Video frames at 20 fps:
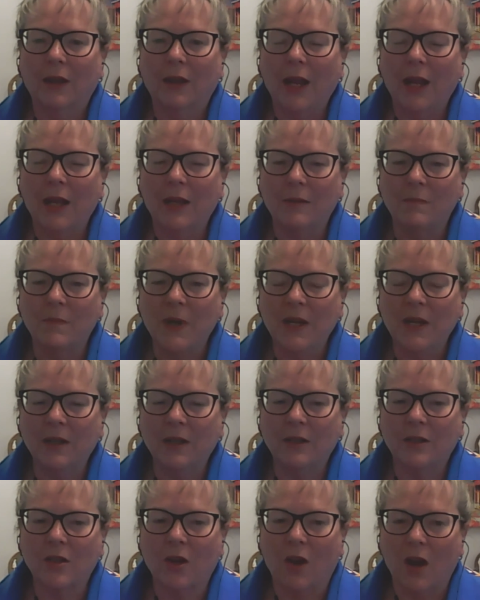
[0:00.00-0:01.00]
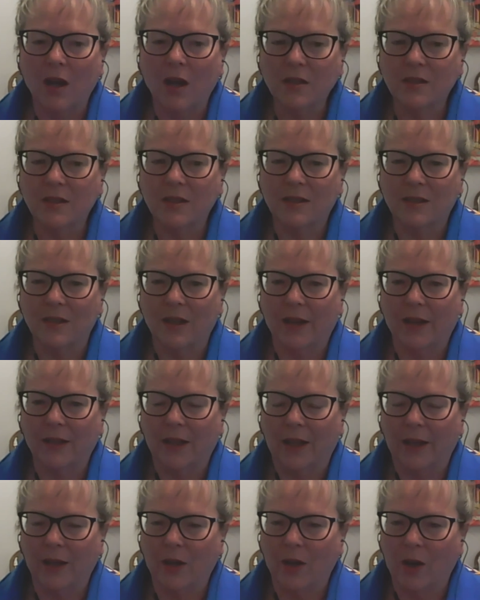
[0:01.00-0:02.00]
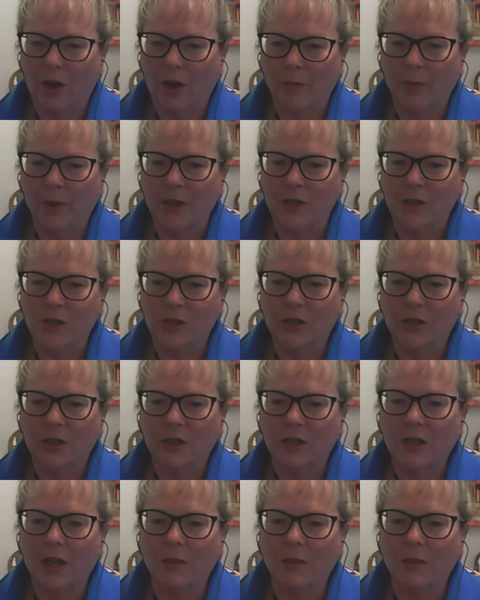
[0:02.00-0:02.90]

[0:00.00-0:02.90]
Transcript: and being tossed aside like garbage.